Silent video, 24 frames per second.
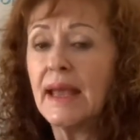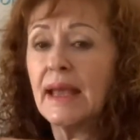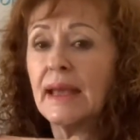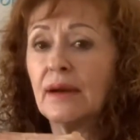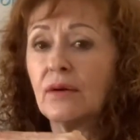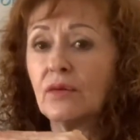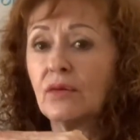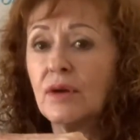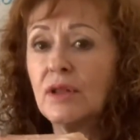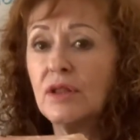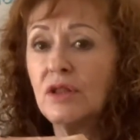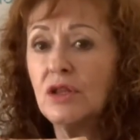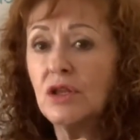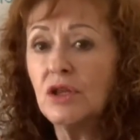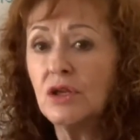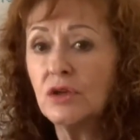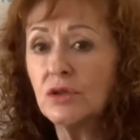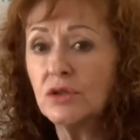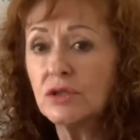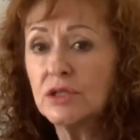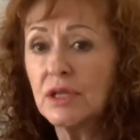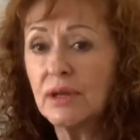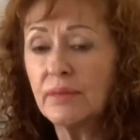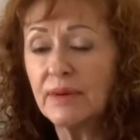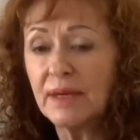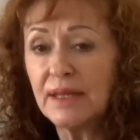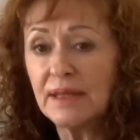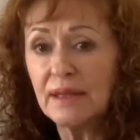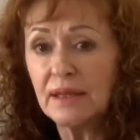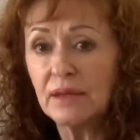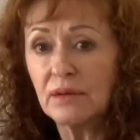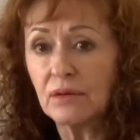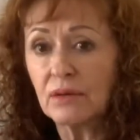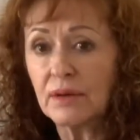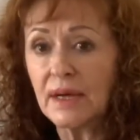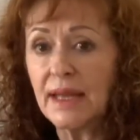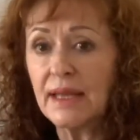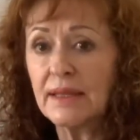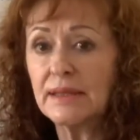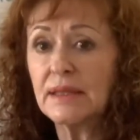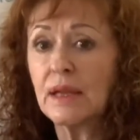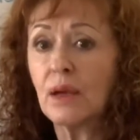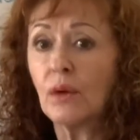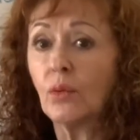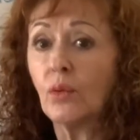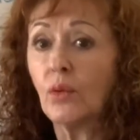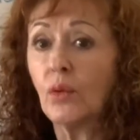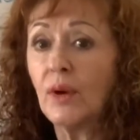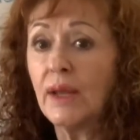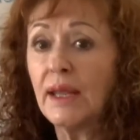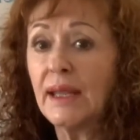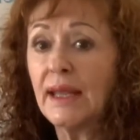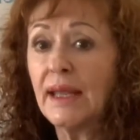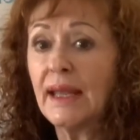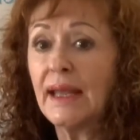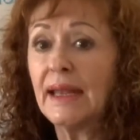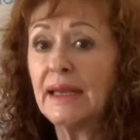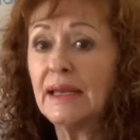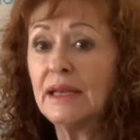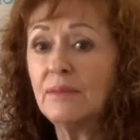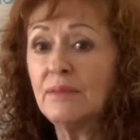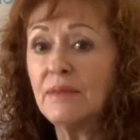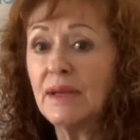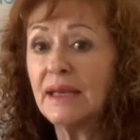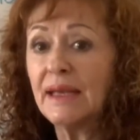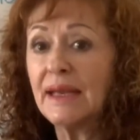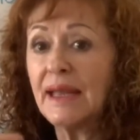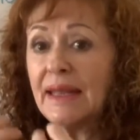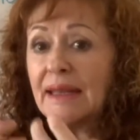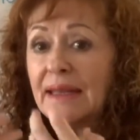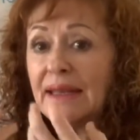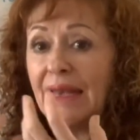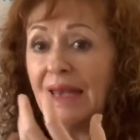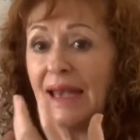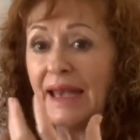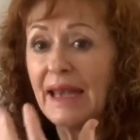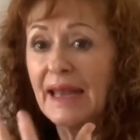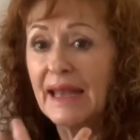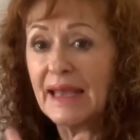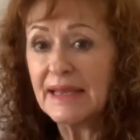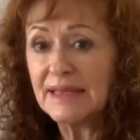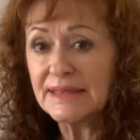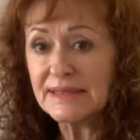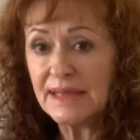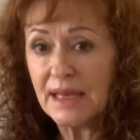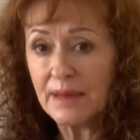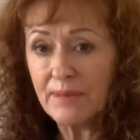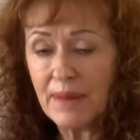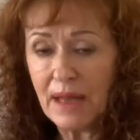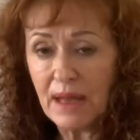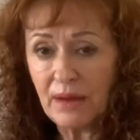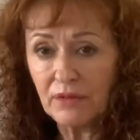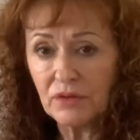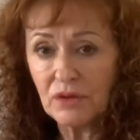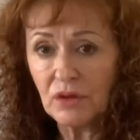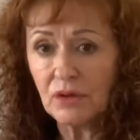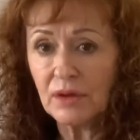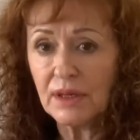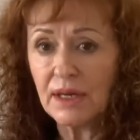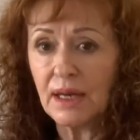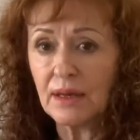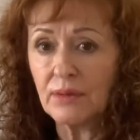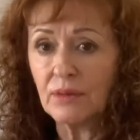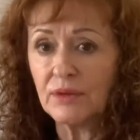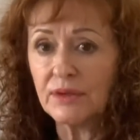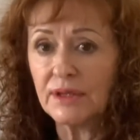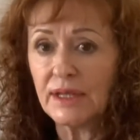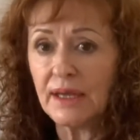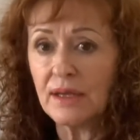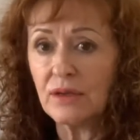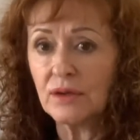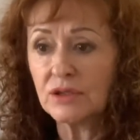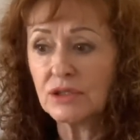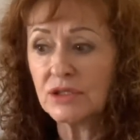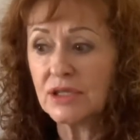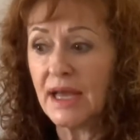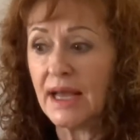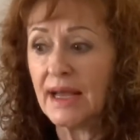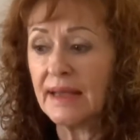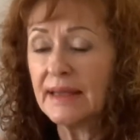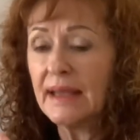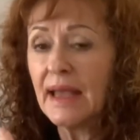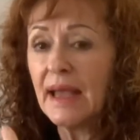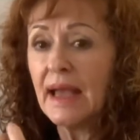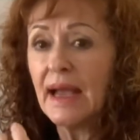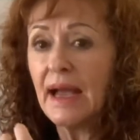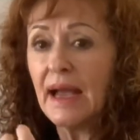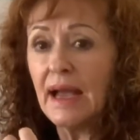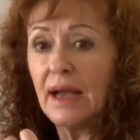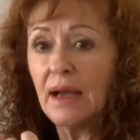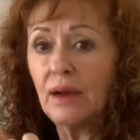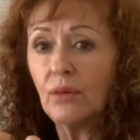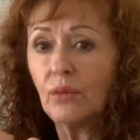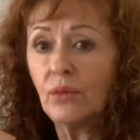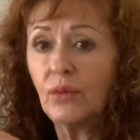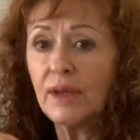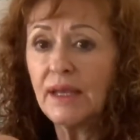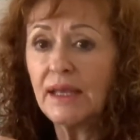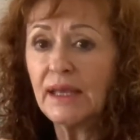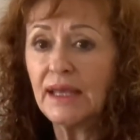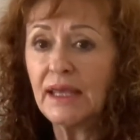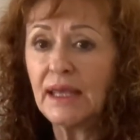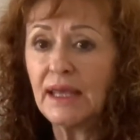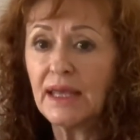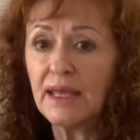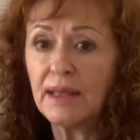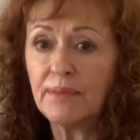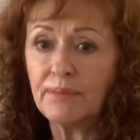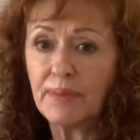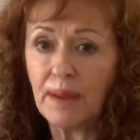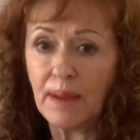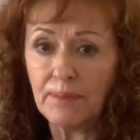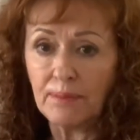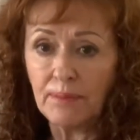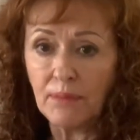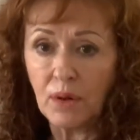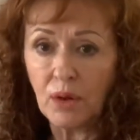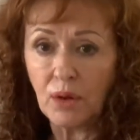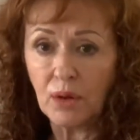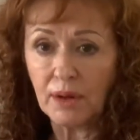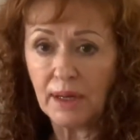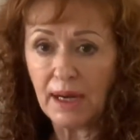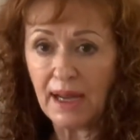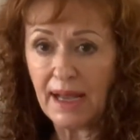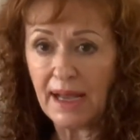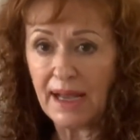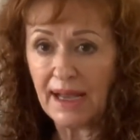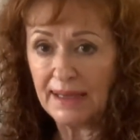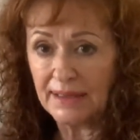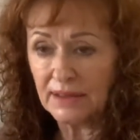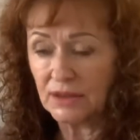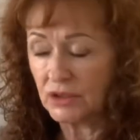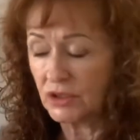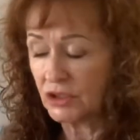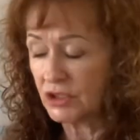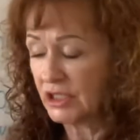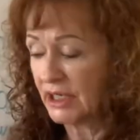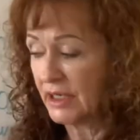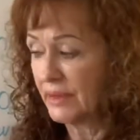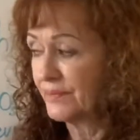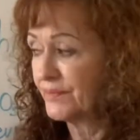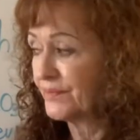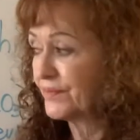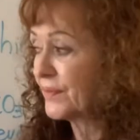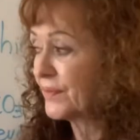Reduce the breathing rate, we eliminate less amount of carbon dioxide and we keep more hydrogen.